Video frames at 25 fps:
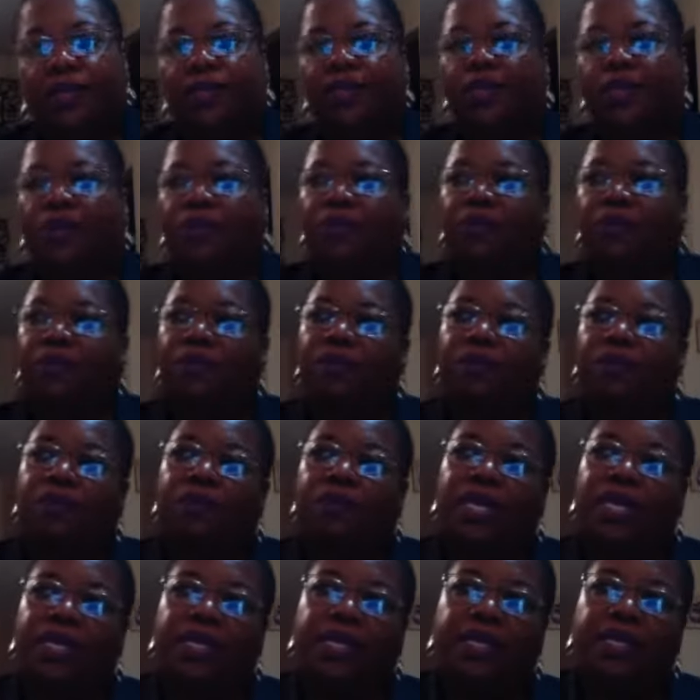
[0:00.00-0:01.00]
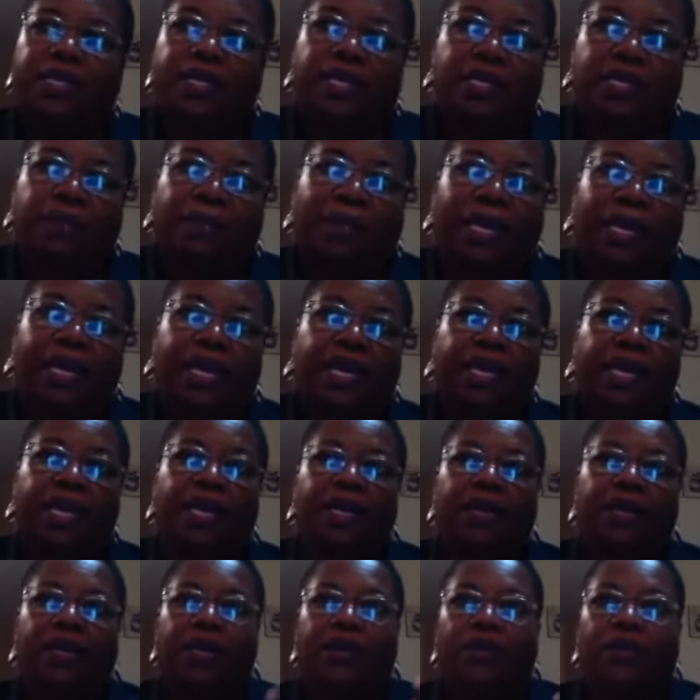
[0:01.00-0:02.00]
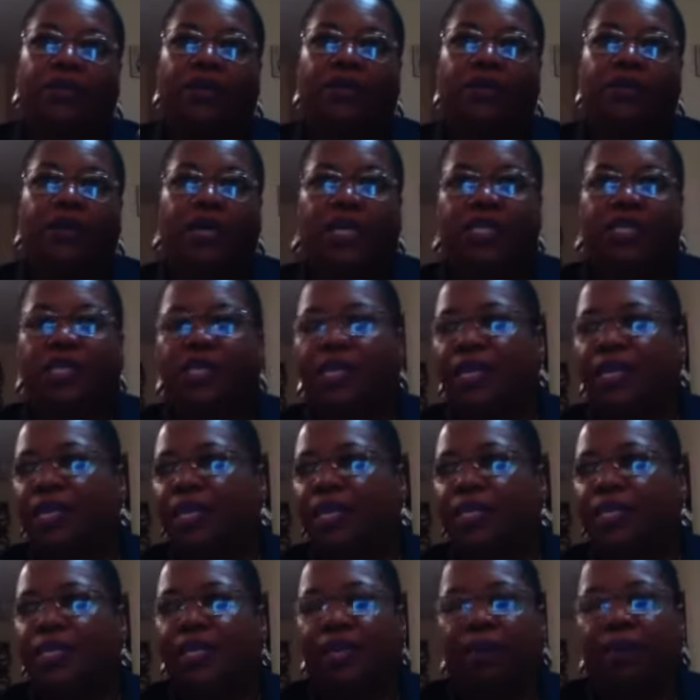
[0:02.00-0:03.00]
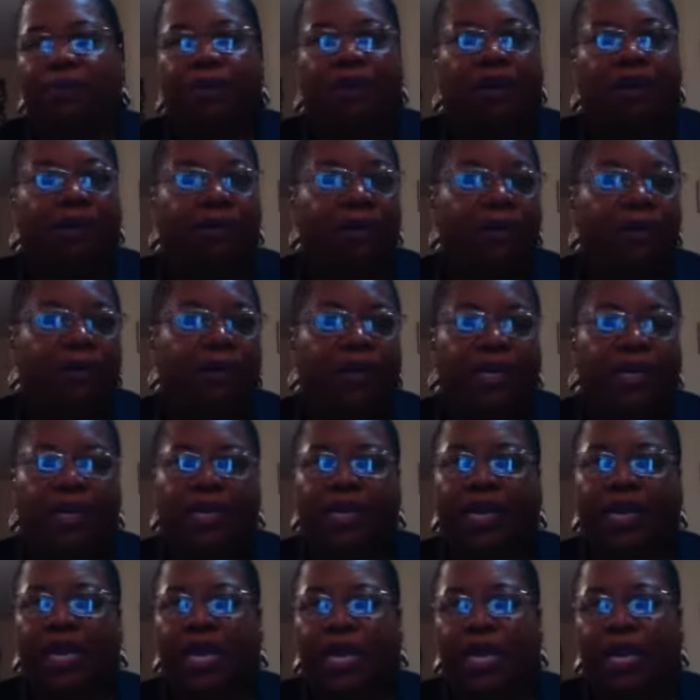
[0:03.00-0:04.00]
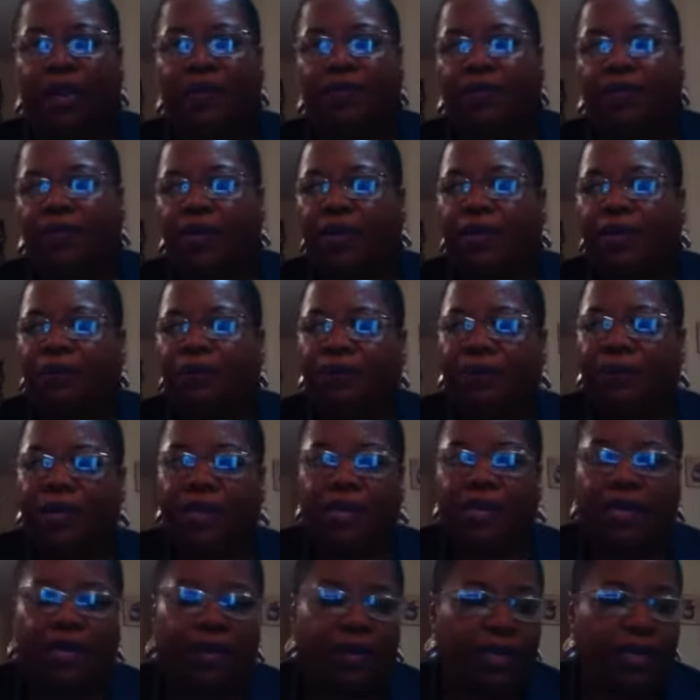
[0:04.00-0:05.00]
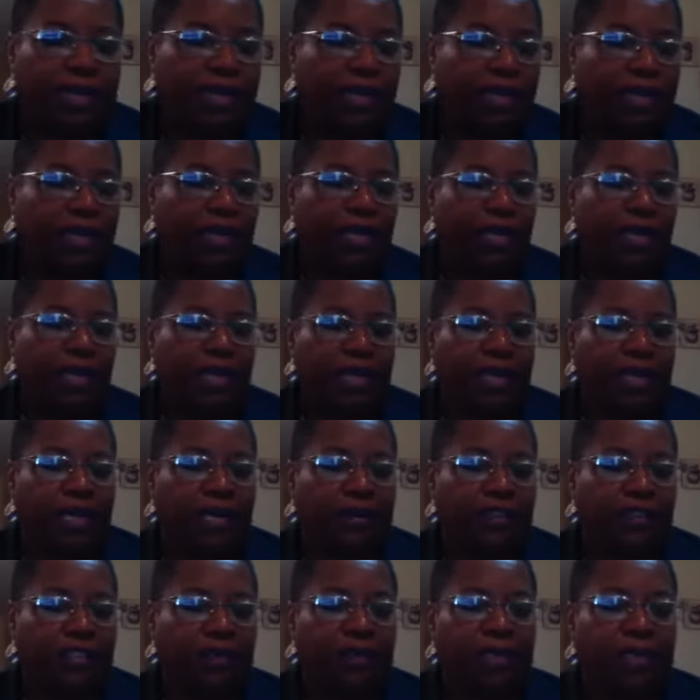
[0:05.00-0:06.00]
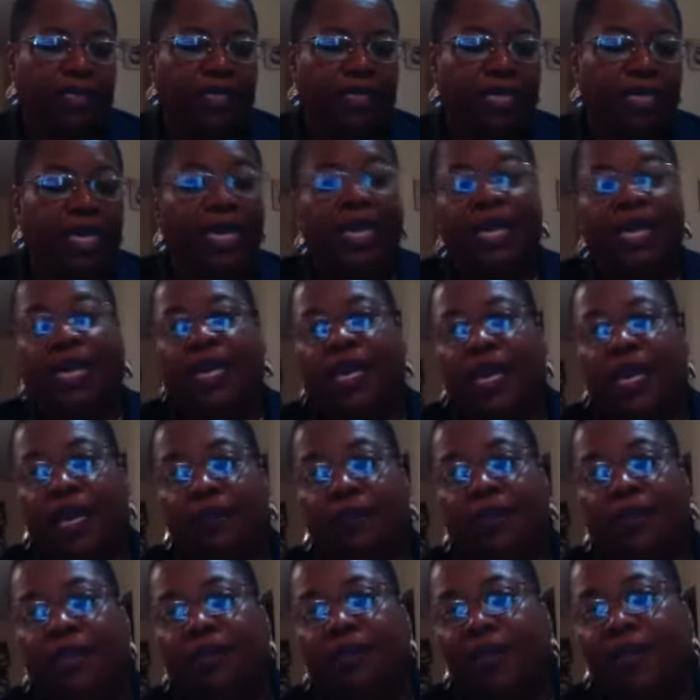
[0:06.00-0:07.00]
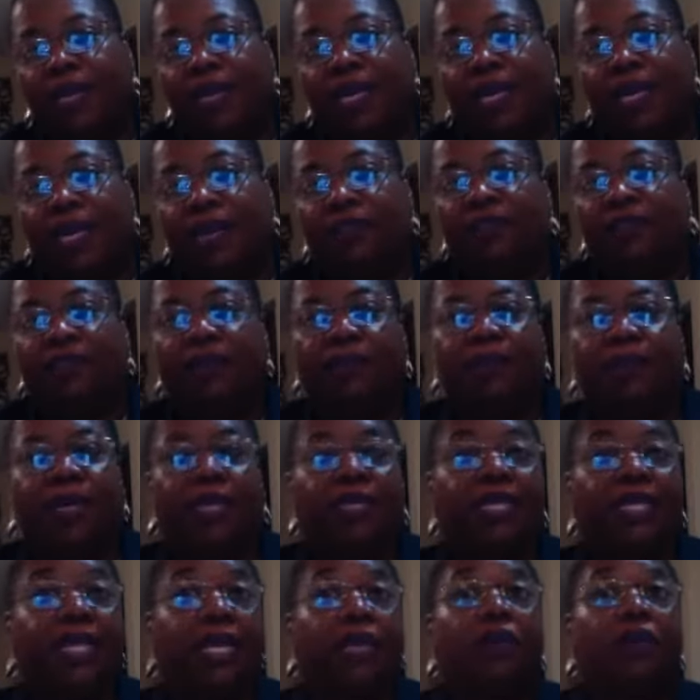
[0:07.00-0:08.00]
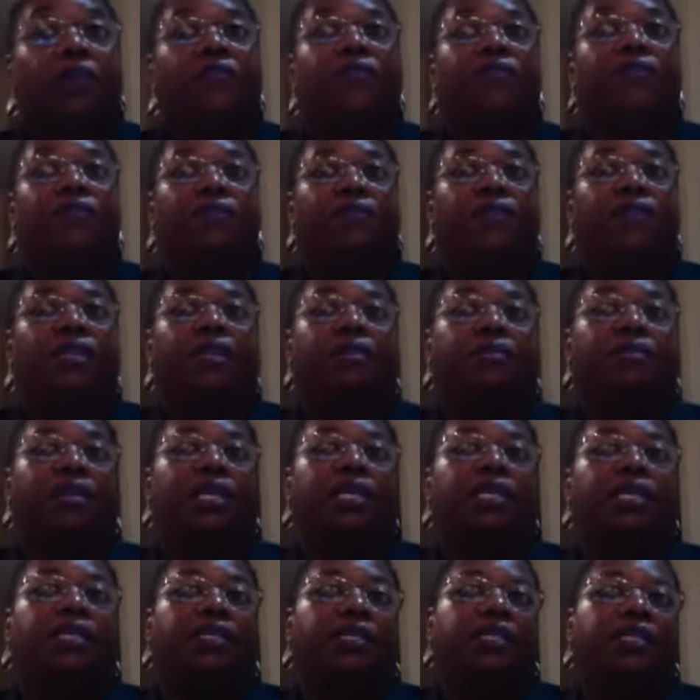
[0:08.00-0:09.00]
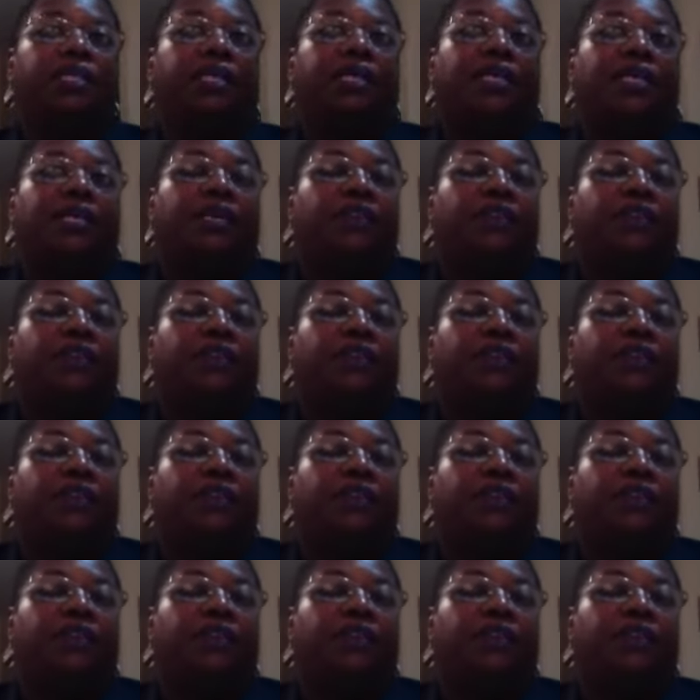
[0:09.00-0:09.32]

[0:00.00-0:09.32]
So when this is playing and you're watching, unless I pop up on a live or I'll put out a little announcement and say, hey, I'm going to be live for about 10 or 15 minutes.